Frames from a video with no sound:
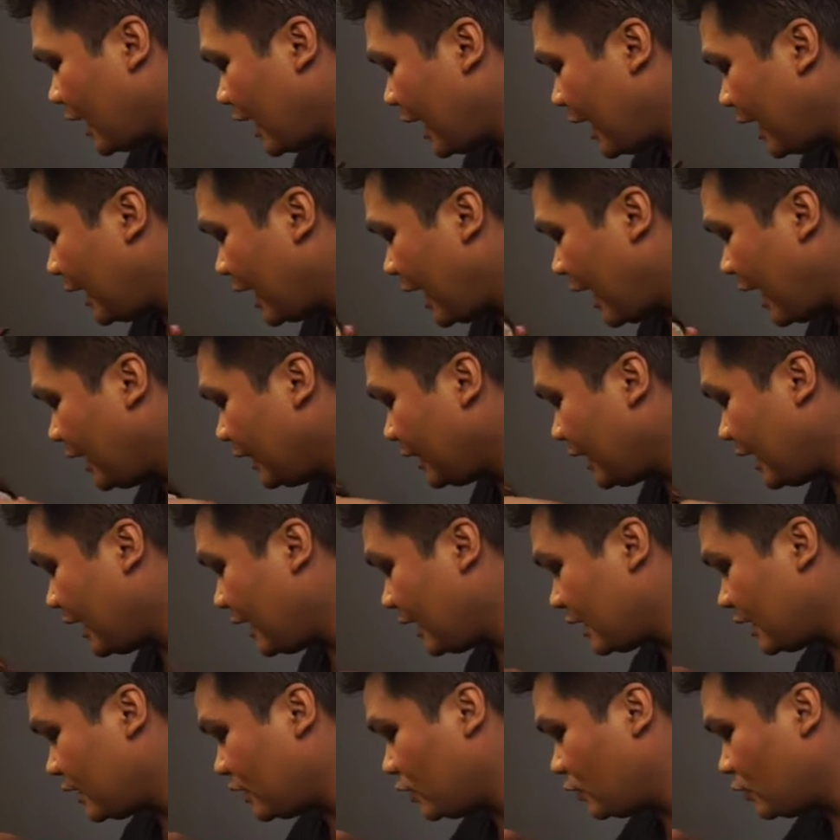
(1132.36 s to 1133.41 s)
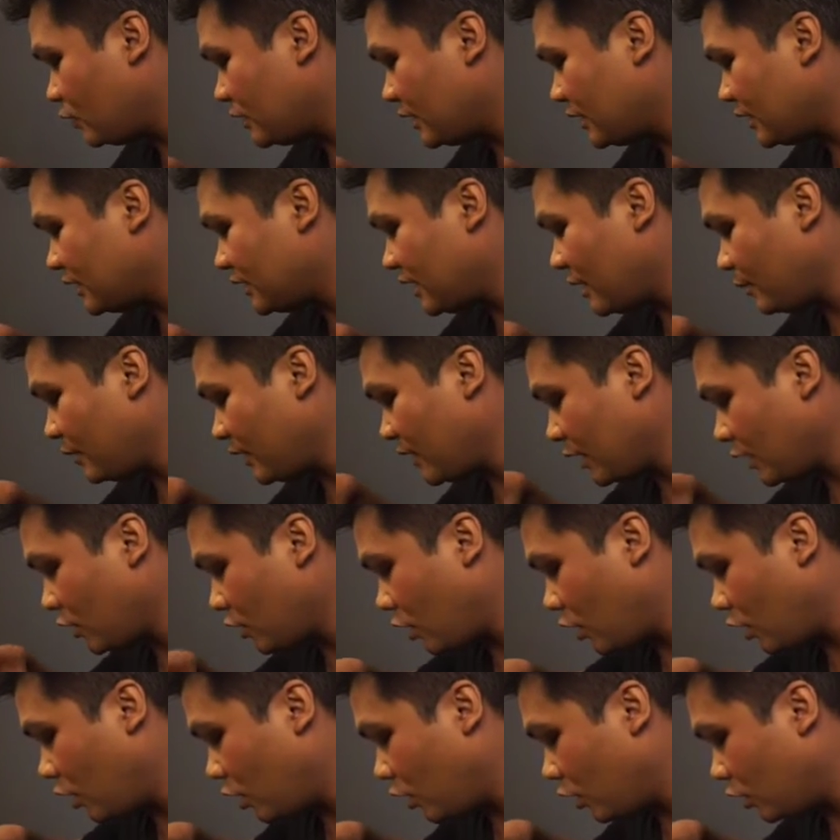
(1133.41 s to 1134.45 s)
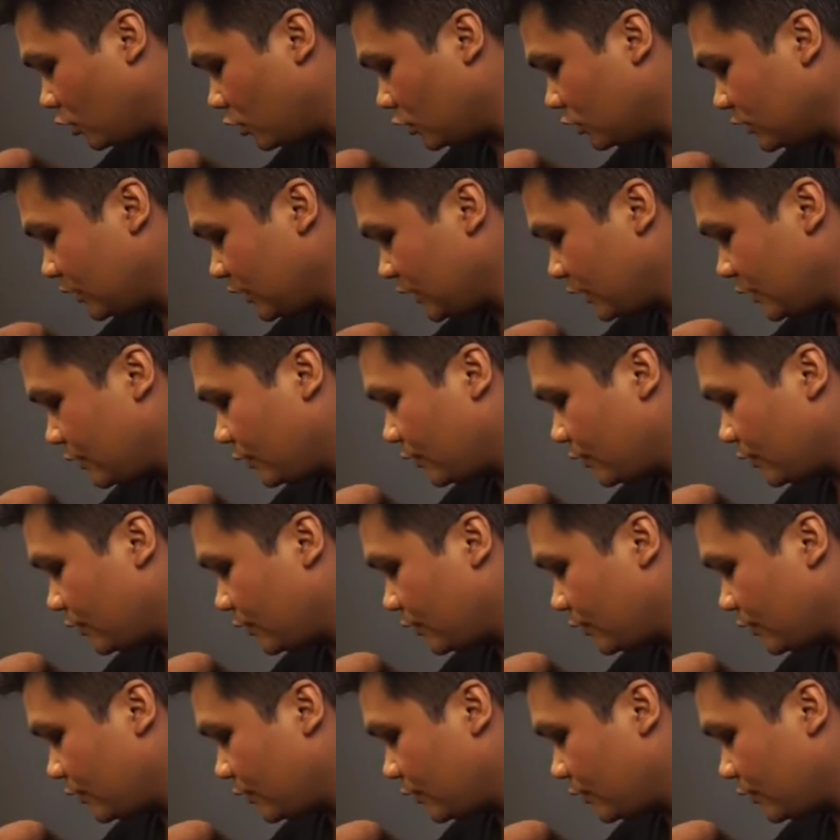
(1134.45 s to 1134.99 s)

And I like using something called